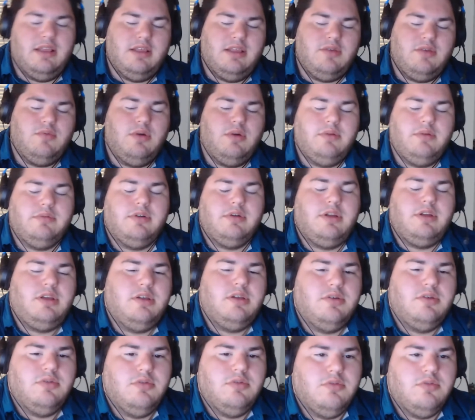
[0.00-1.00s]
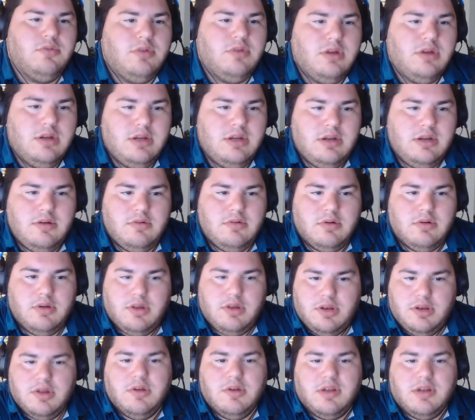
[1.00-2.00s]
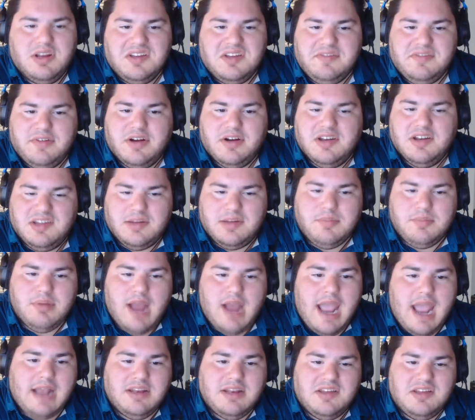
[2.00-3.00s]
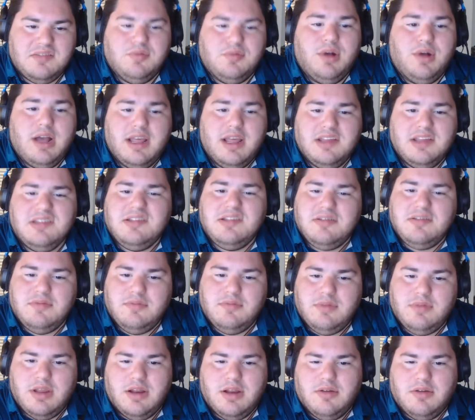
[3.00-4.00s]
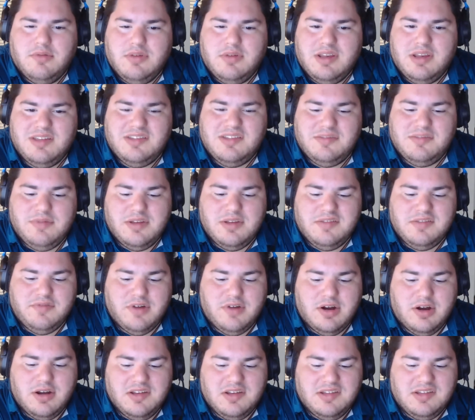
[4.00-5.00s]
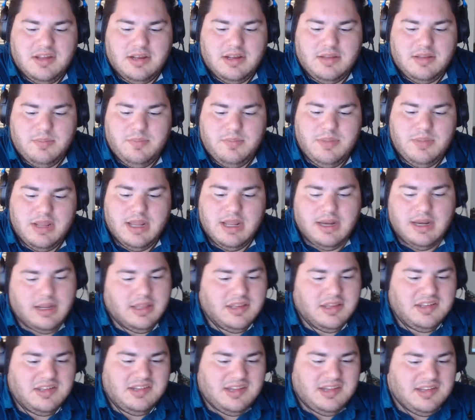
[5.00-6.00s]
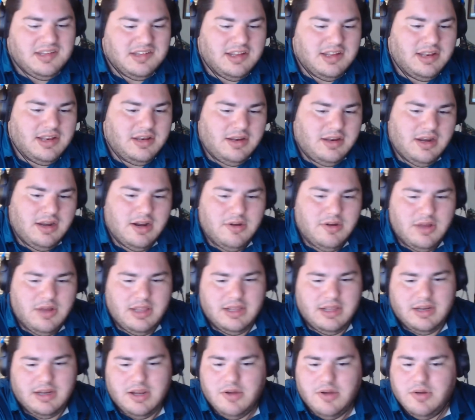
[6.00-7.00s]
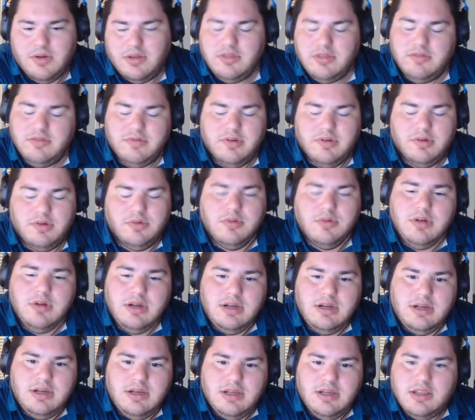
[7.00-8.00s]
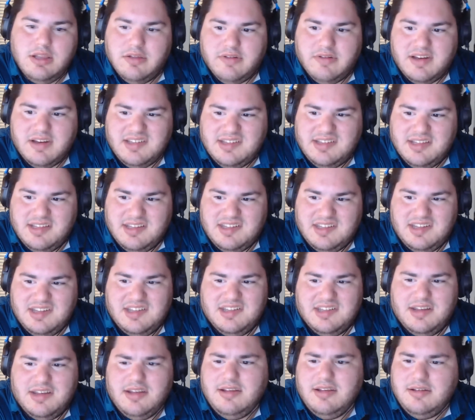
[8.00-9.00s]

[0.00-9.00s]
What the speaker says: Like, what were you doing as far as like practice wise? As far as like beginning of the season, and then going through the rest of the season.